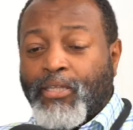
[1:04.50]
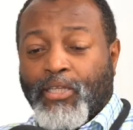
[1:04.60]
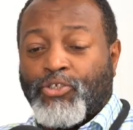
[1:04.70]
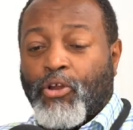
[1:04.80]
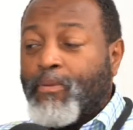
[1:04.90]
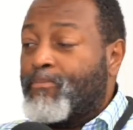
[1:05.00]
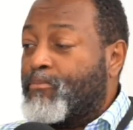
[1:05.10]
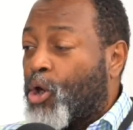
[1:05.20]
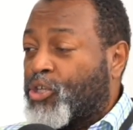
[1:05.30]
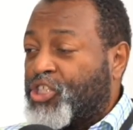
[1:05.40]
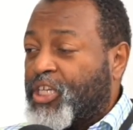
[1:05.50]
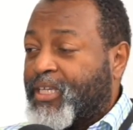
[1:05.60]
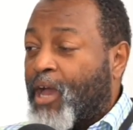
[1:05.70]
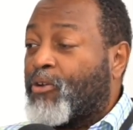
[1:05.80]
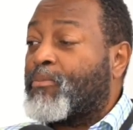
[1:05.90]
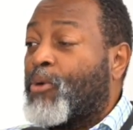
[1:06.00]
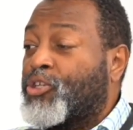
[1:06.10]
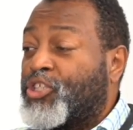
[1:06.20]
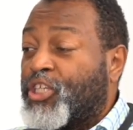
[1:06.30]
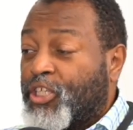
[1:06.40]
that started marching, counter
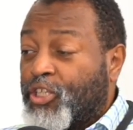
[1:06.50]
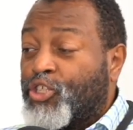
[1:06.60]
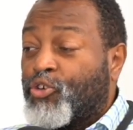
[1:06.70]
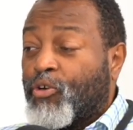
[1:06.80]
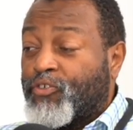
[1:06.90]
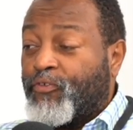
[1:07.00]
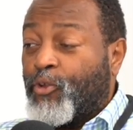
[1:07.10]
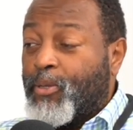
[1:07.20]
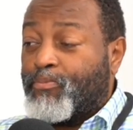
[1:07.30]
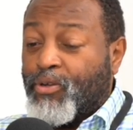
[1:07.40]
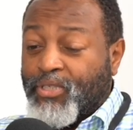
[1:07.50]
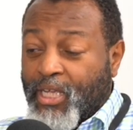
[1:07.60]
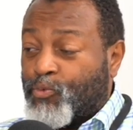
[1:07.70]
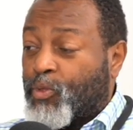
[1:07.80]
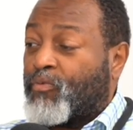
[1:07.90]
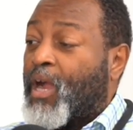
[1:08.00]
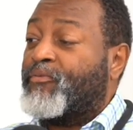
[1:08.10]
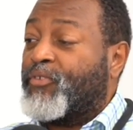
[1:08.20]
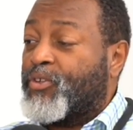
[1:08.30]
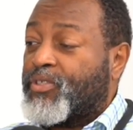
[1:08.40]
marching in the George Floyd protests with
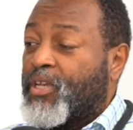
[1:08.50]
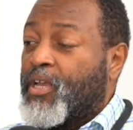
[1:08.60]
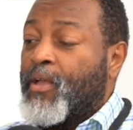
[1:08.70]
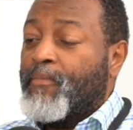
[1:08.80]
rifles.